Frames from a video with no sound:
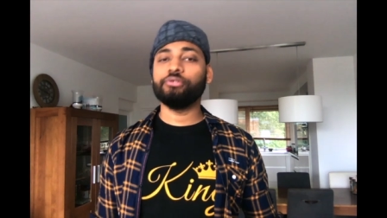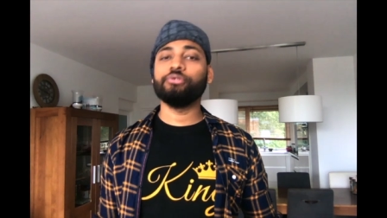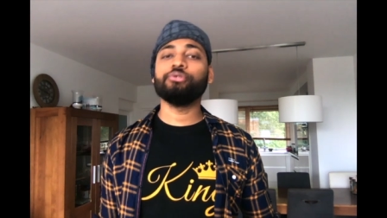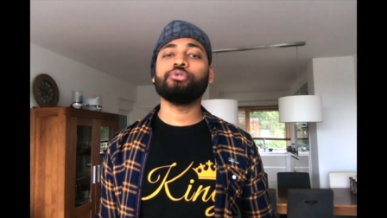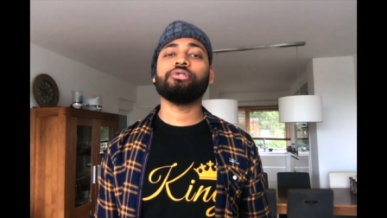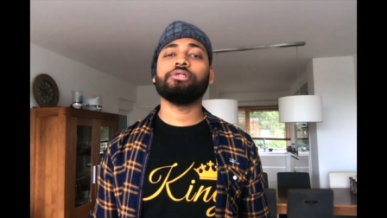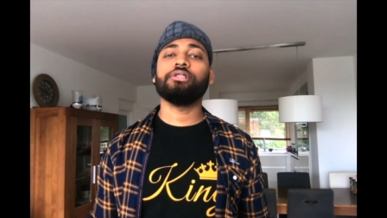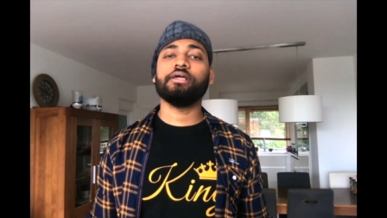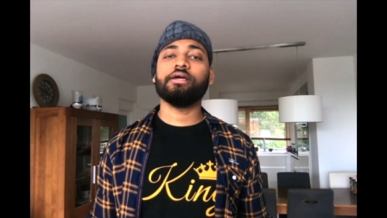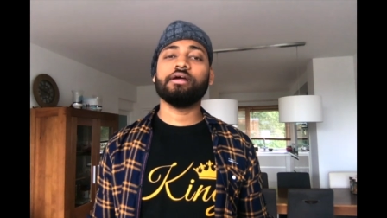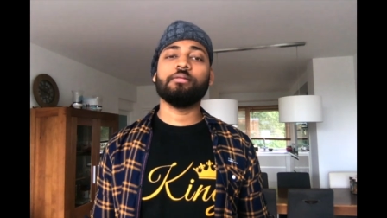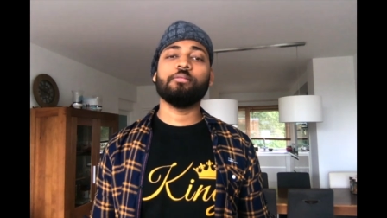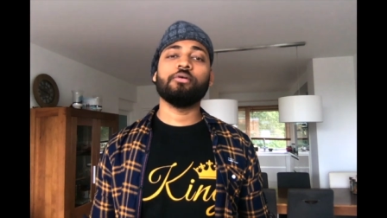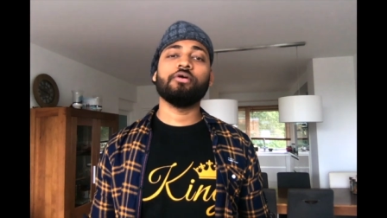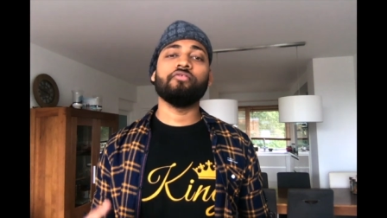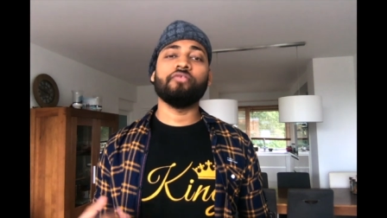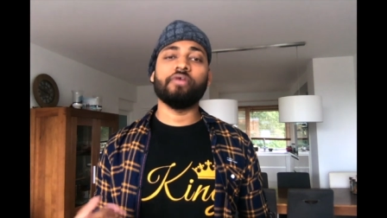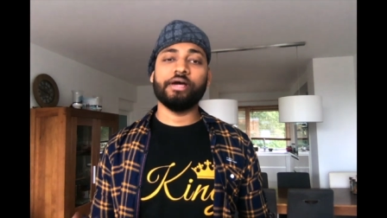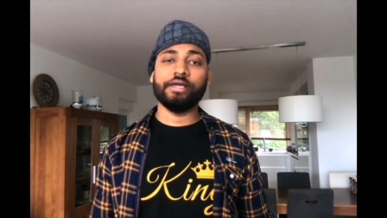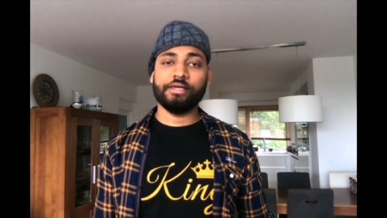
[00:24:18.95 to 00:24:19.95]
You should think
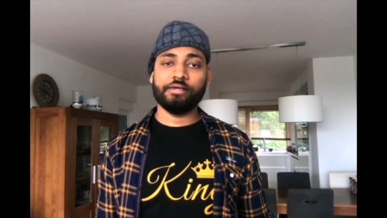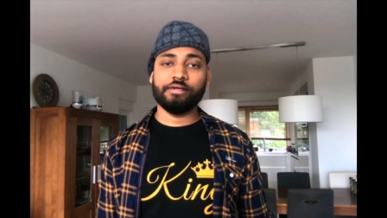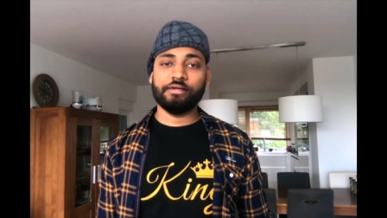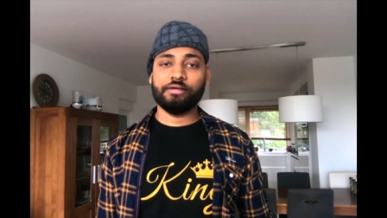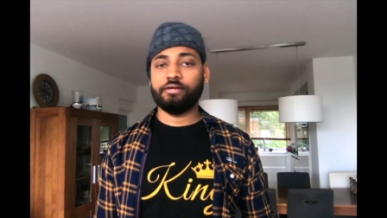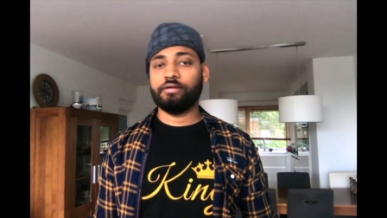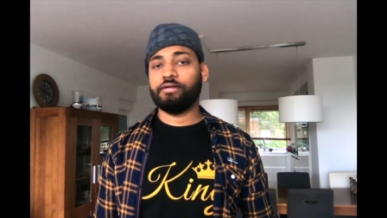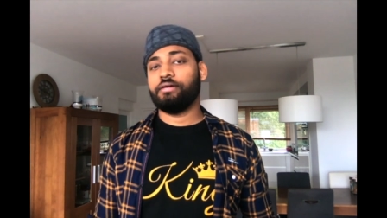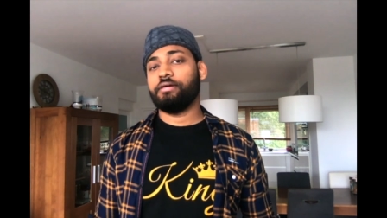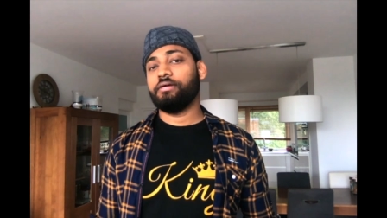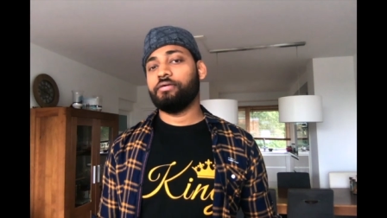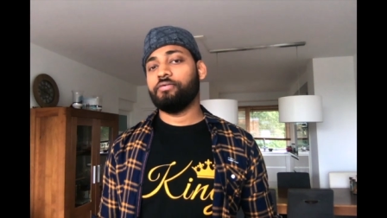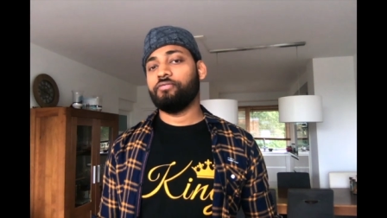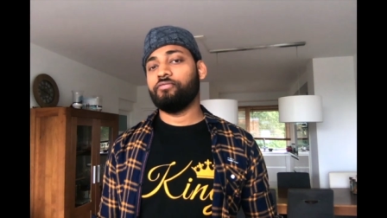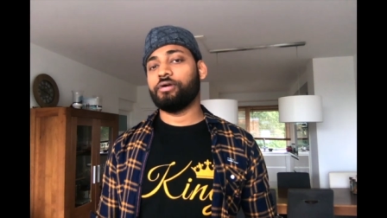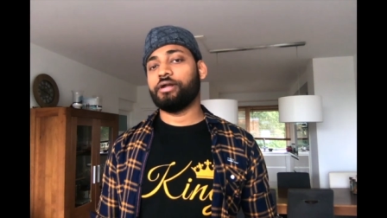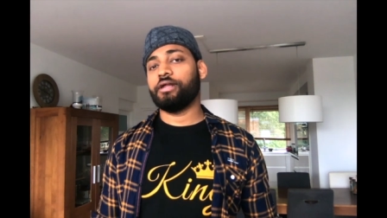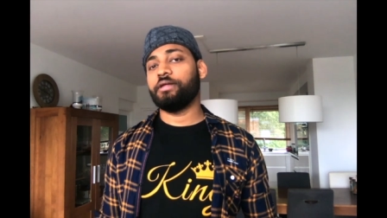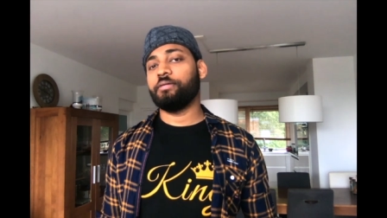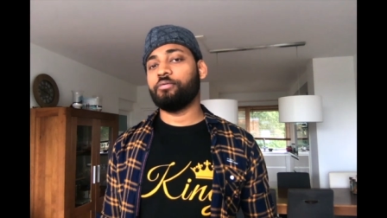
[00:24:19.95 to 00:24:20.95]
about why
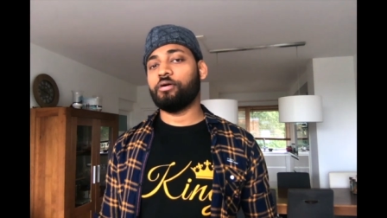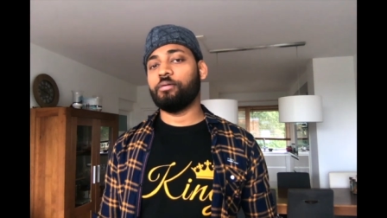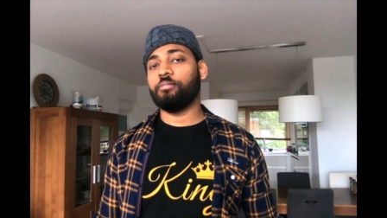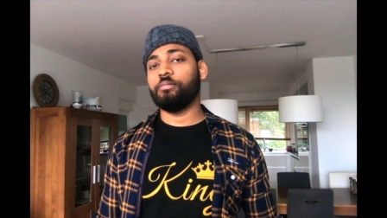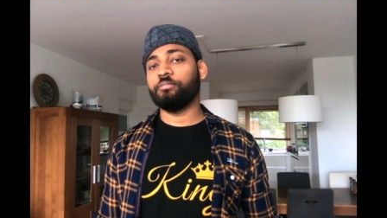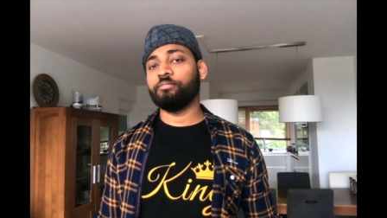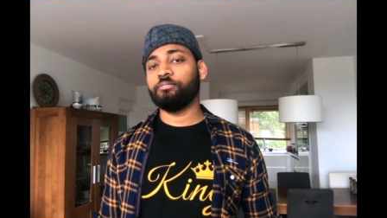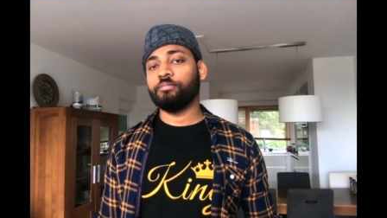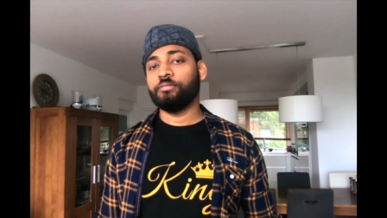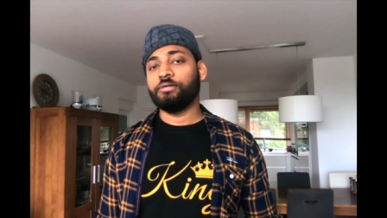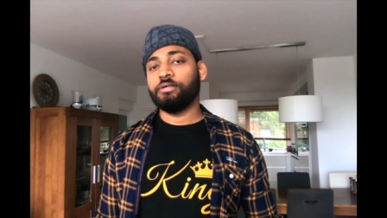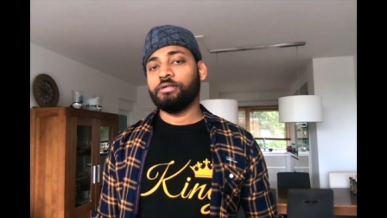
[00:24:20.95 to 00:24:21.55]
for any problem.